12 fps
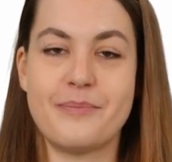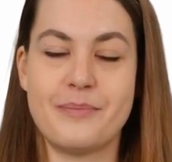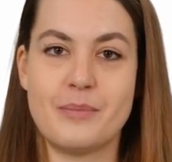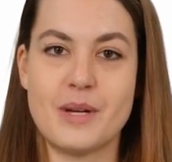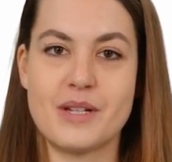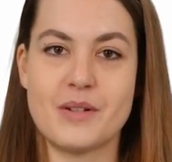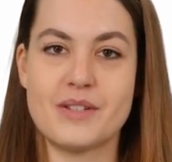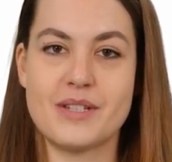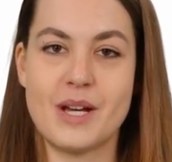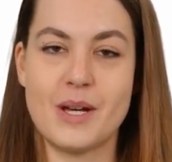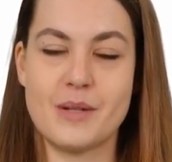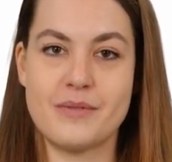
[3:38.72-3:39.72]
What you
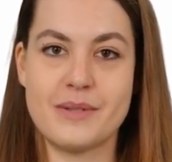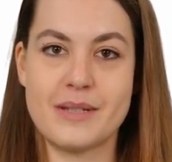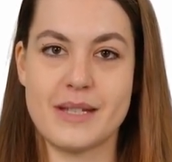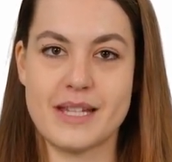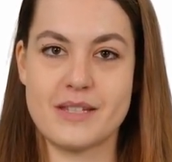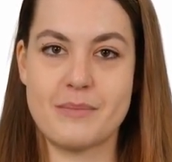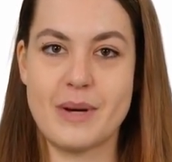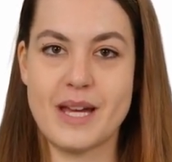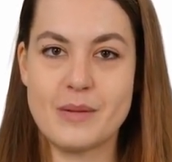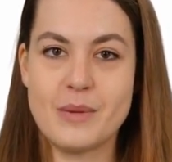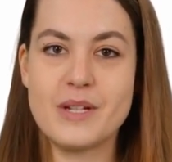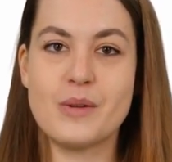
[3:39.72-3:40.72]
solve,
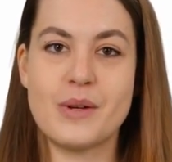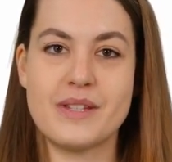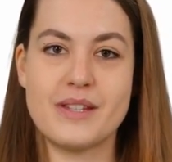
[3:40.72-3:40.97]
explain what you are